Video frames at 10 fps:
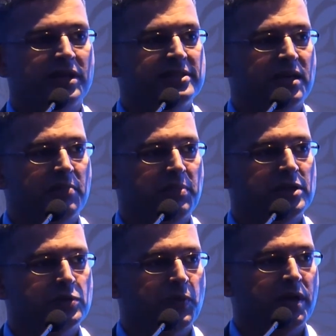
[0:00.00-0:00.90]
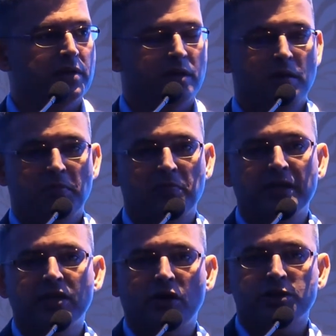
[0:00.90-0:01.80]
examples where
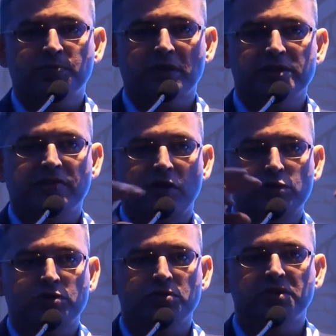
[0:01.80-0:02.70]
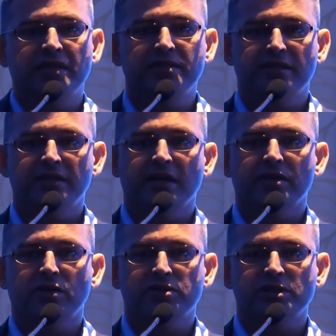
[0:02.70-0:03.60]
public hospitals have outsourced the entire
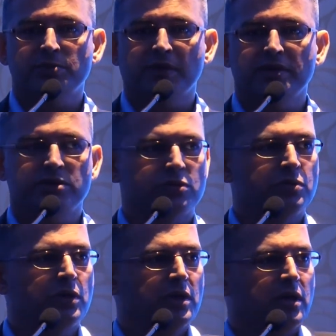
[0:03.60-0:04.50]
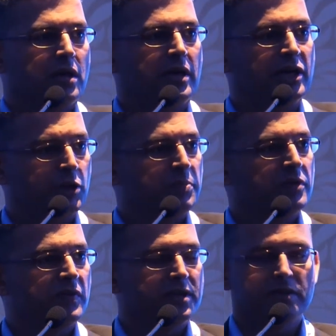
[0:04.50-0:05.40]
diagnostic space to
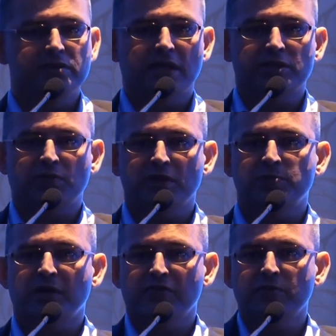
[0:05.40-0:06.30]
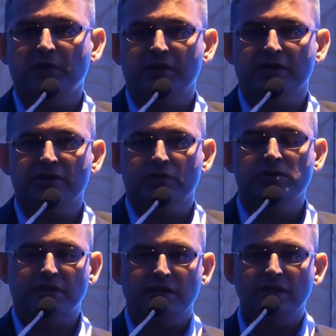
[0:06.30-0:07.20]
equipment vendors as well as private parties. So
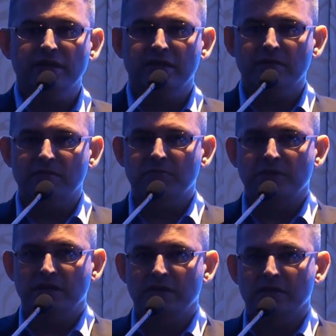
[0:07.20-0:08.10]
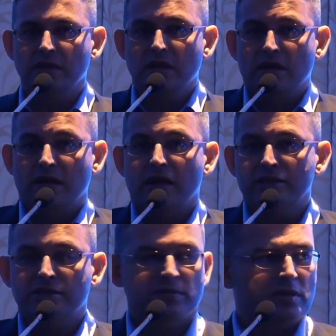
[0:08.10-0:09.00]
suddenly in a
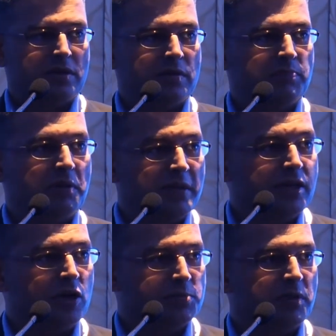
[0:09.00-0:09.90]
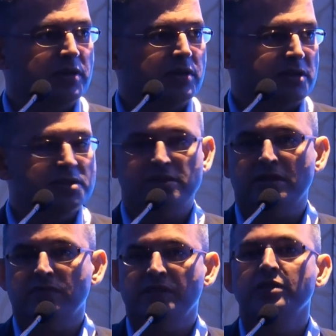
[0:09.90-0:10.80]
large public hospital in
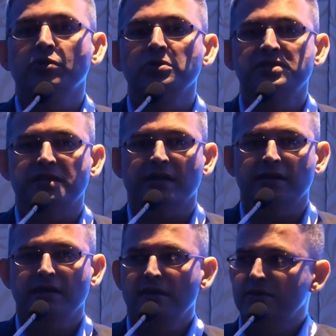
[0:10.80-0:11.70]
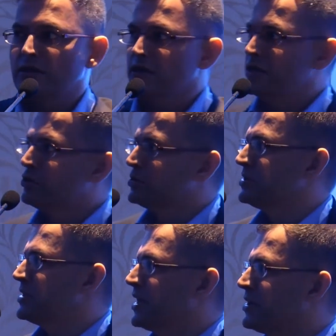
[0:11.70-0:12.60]
Rajasthan, when you go inside, suddenly you go to
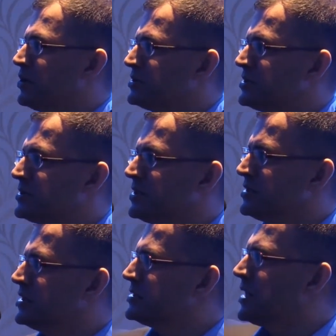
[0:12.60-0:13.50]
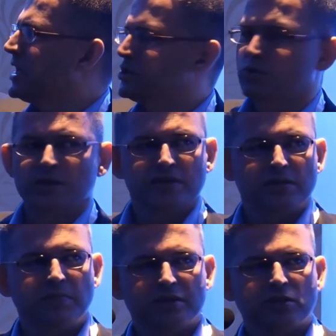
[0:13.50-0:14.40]
the diagnostic space and it's as good as the
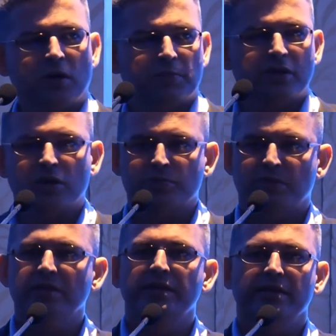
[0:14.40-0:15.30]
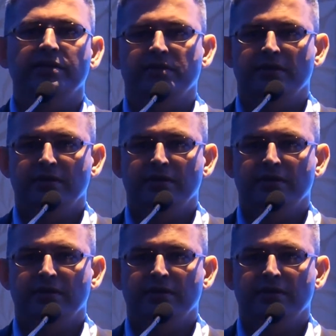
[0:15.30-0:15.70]
best corporate hospital in India.